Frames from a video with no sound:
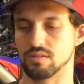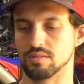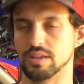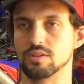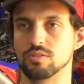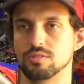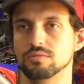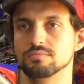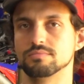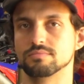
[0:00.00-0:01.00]

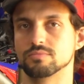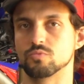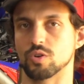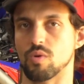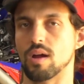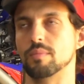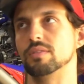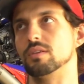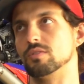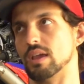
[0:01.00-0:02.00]
legal requirement
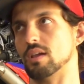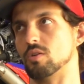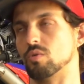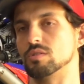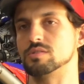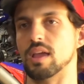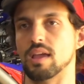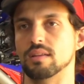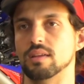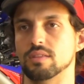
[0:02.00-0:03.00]
that you take a course
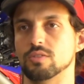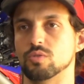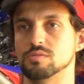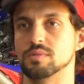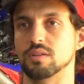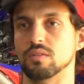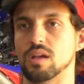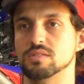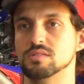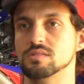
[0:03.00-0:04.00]
and get the endorsement on your
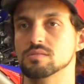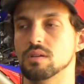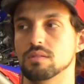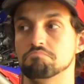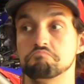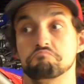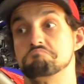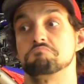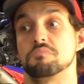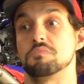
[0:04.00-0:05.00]
license,
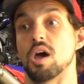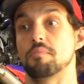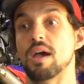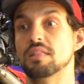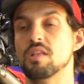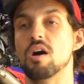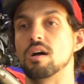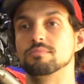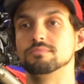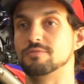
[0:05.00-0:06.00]
not a bad
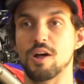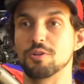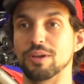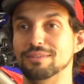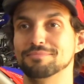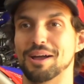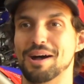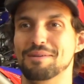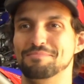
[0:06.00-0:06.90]
law. Follow it. Um,